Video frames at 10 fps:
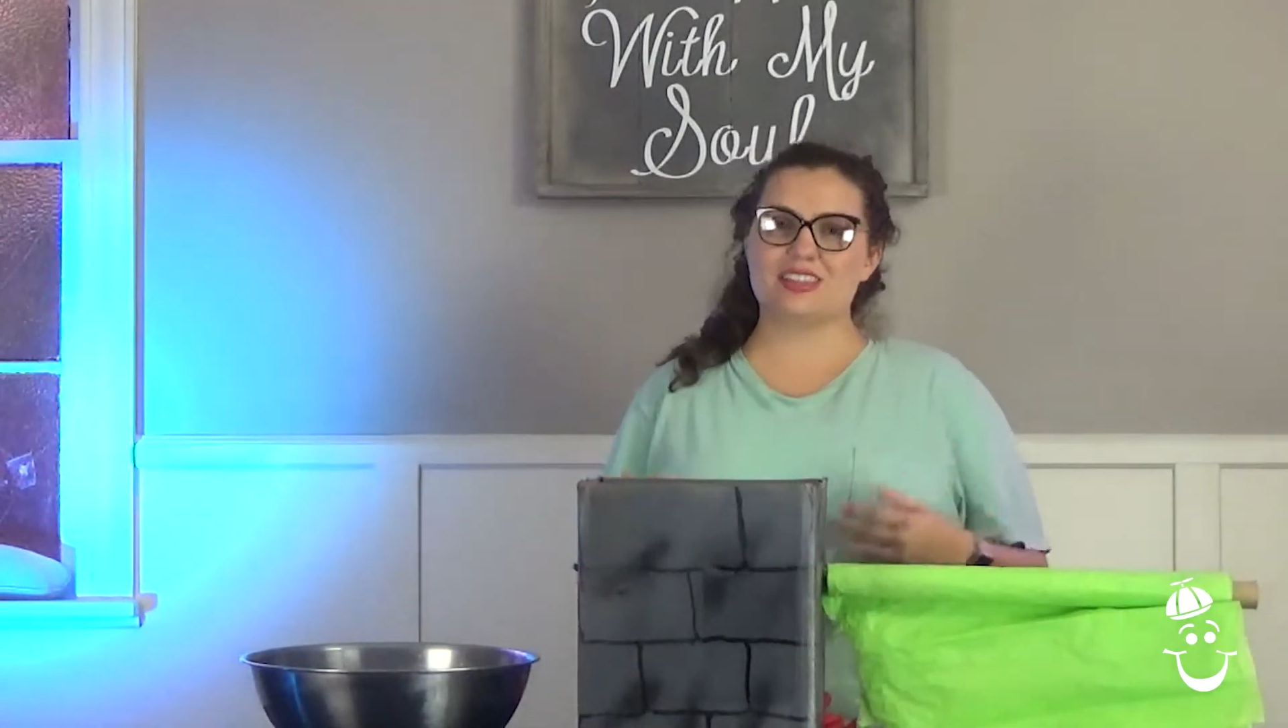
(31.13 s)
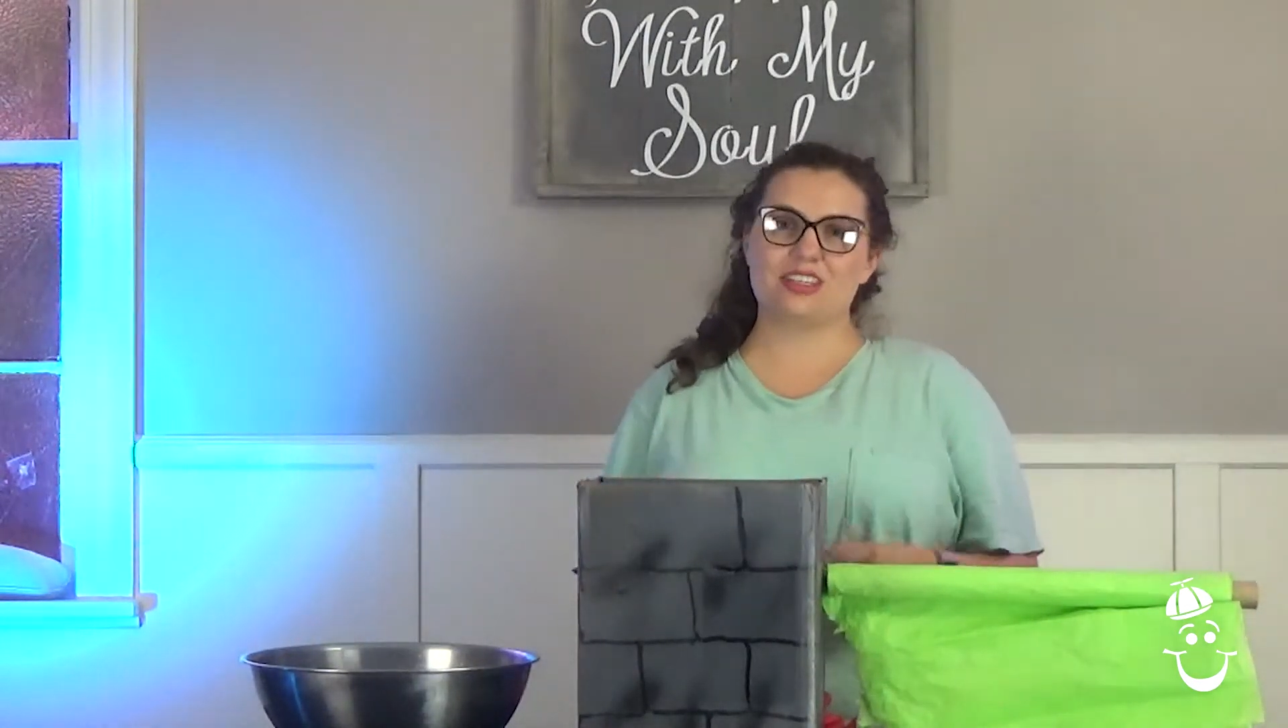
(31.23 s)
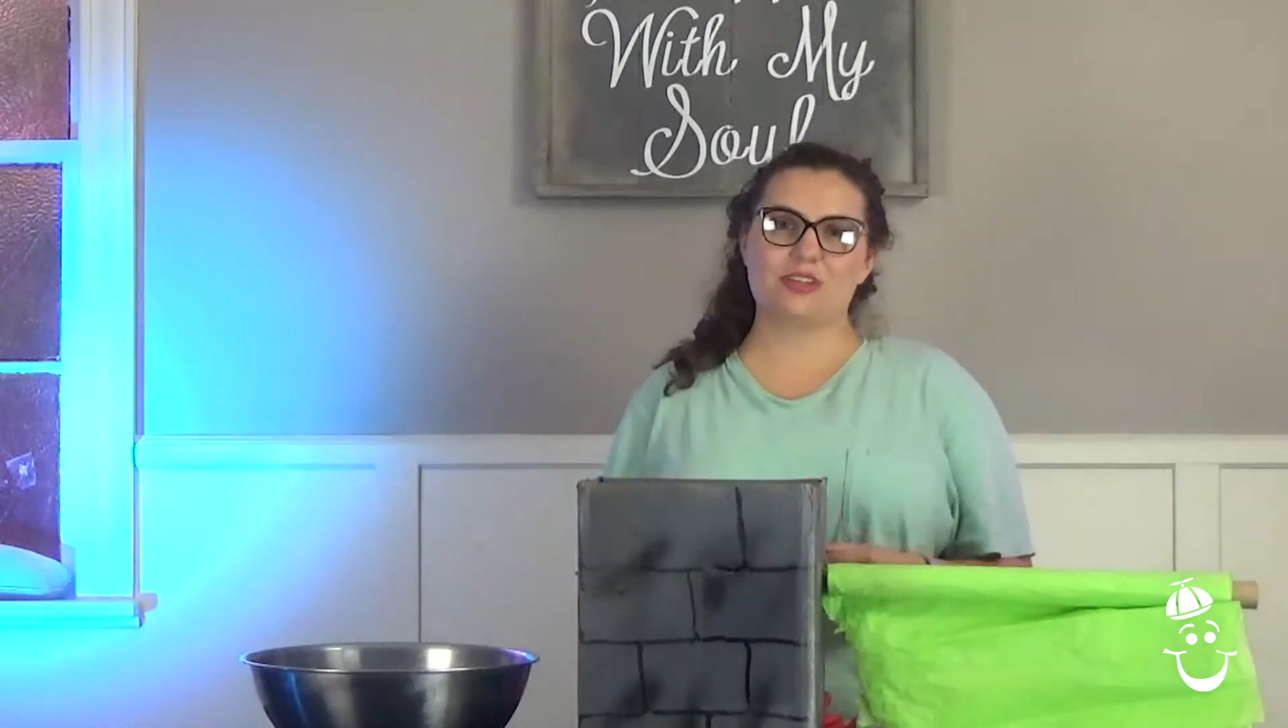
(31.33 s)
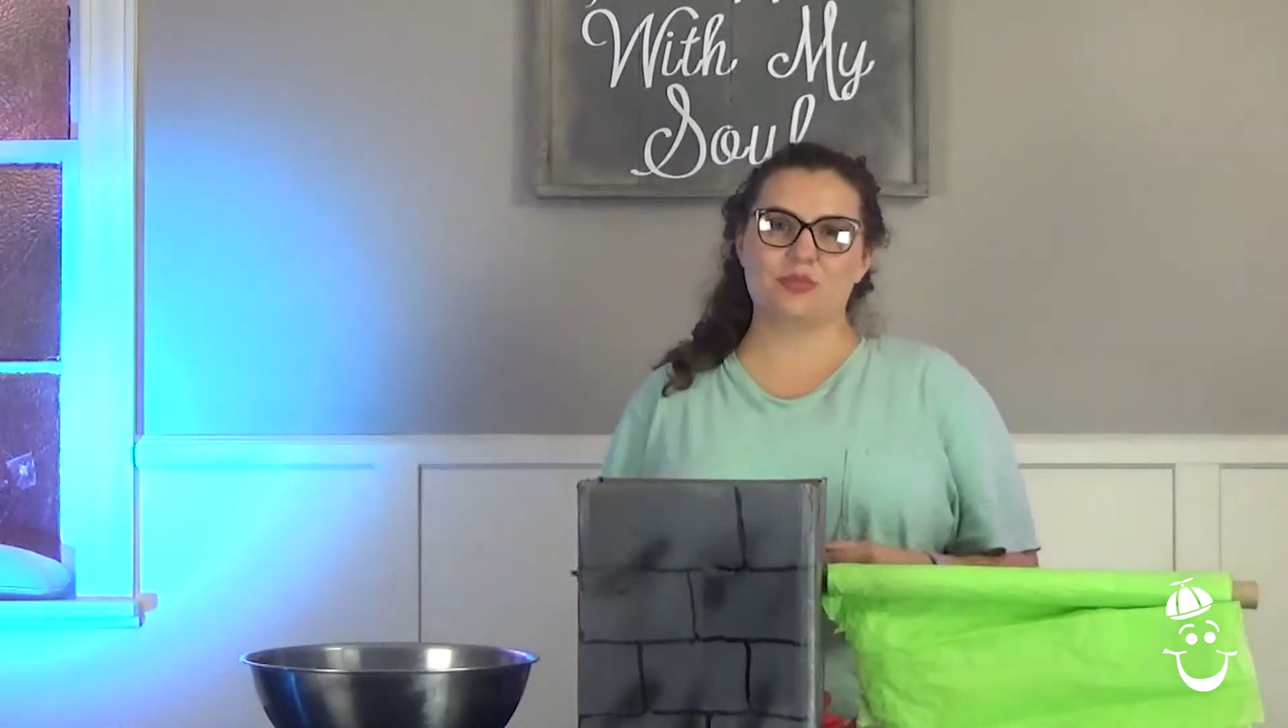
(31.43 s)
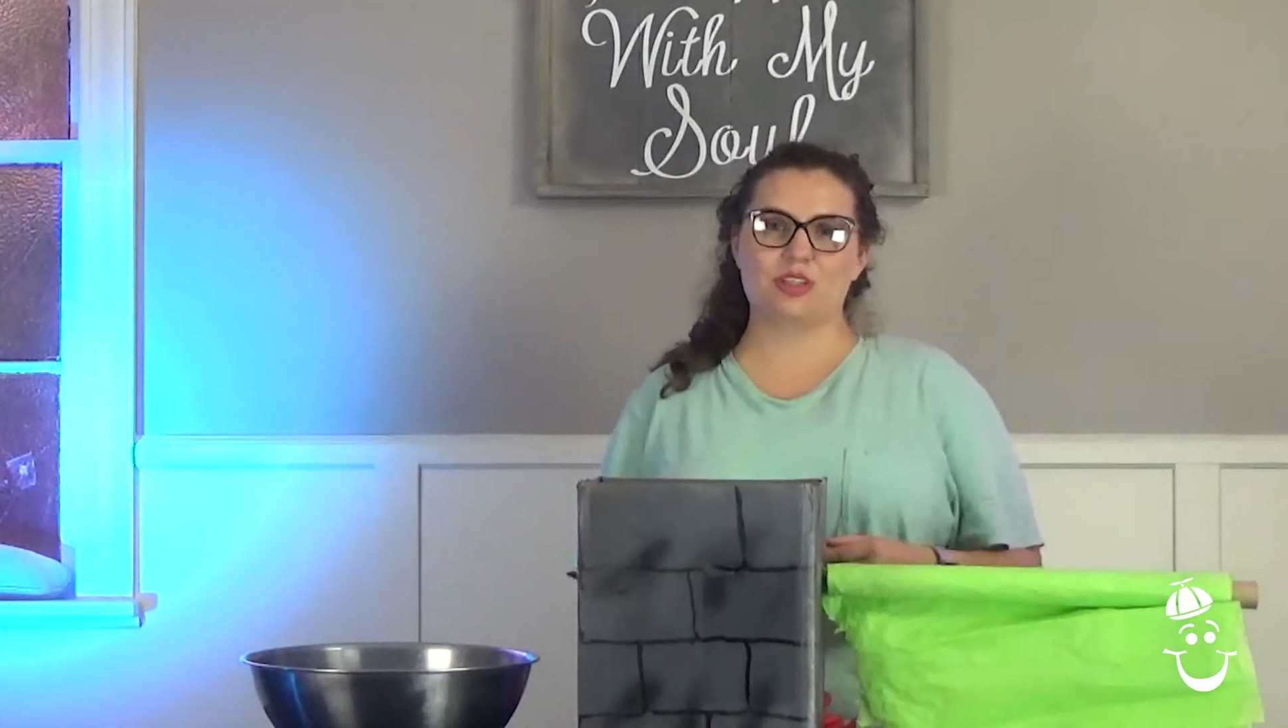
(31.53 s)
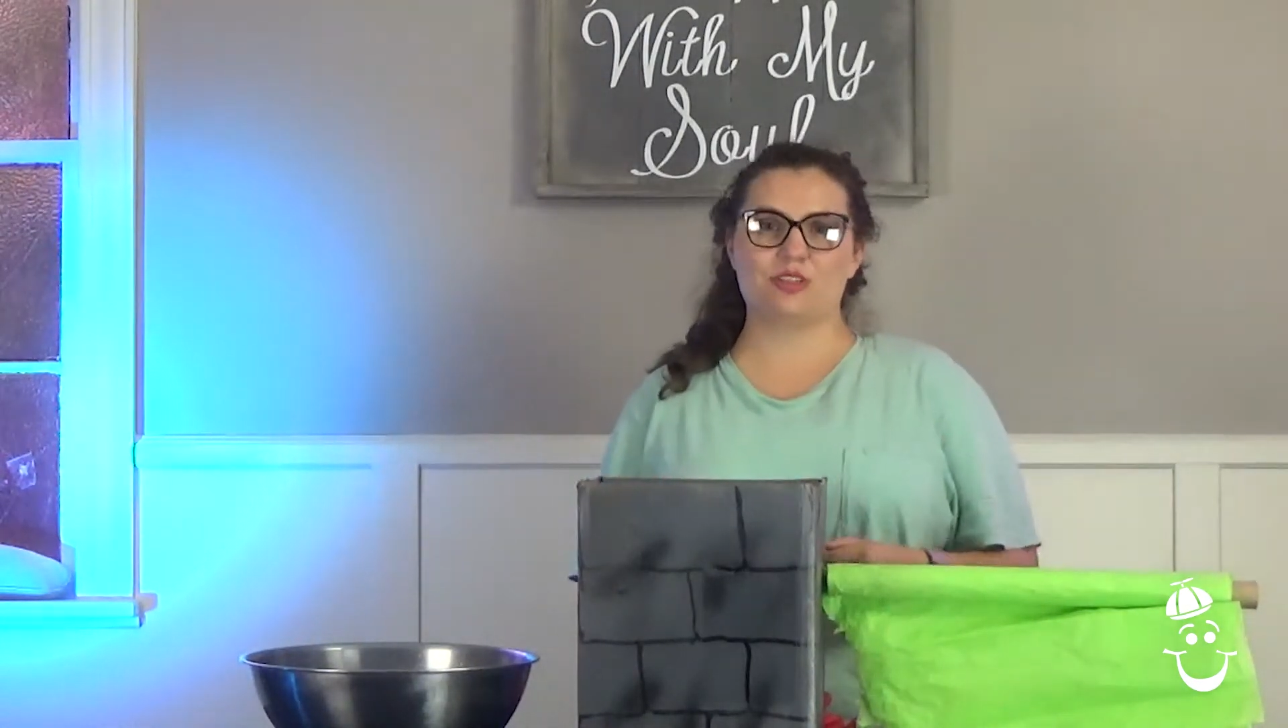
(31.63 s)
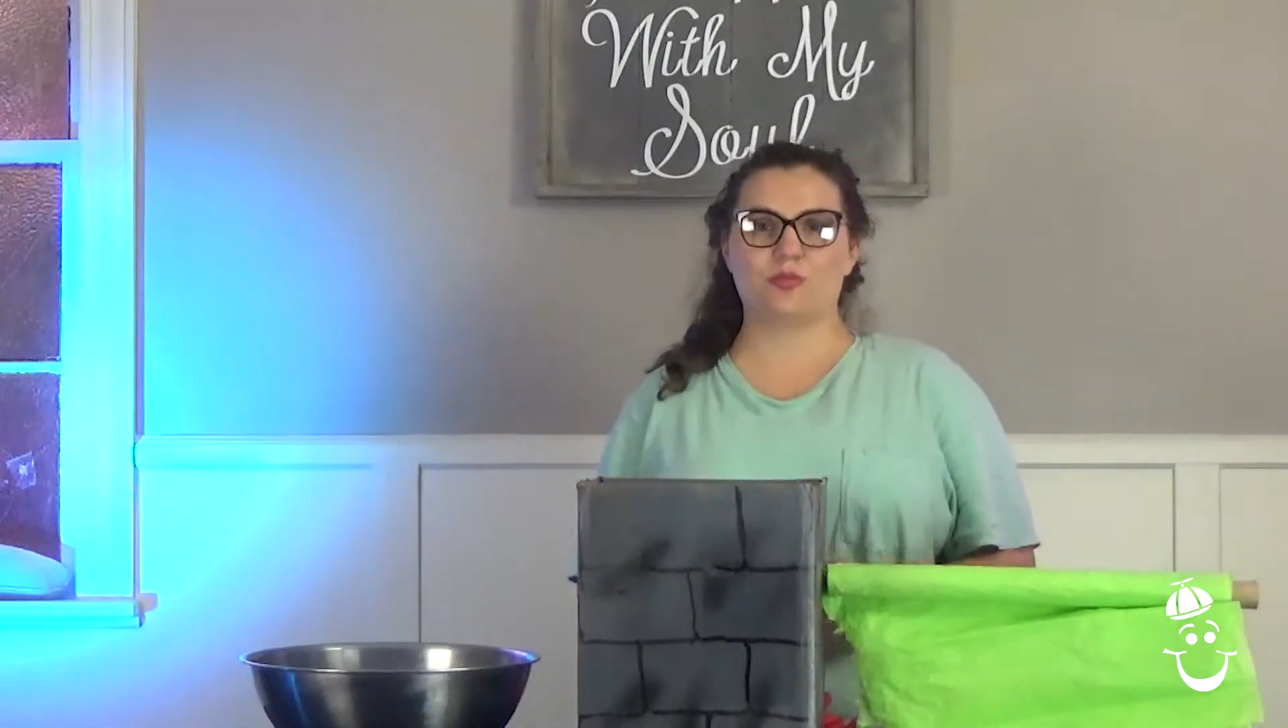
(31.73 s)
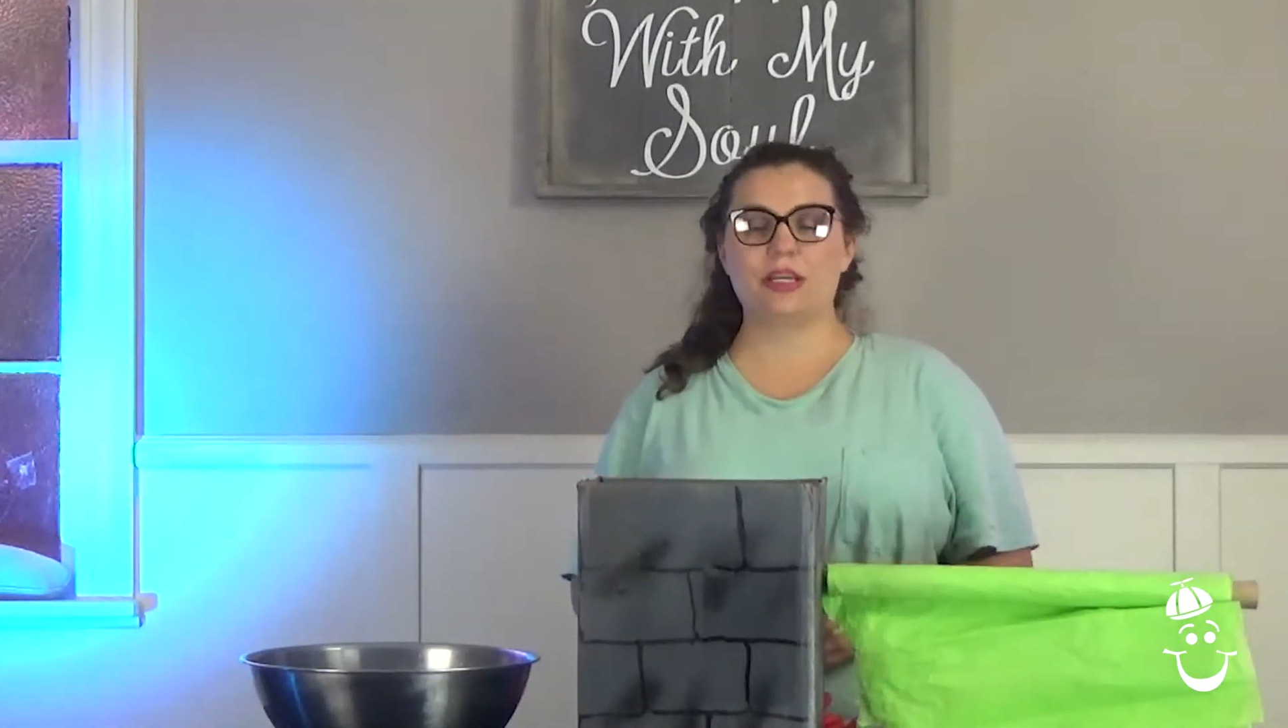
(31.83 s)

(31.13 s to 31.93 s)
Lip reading: as humans,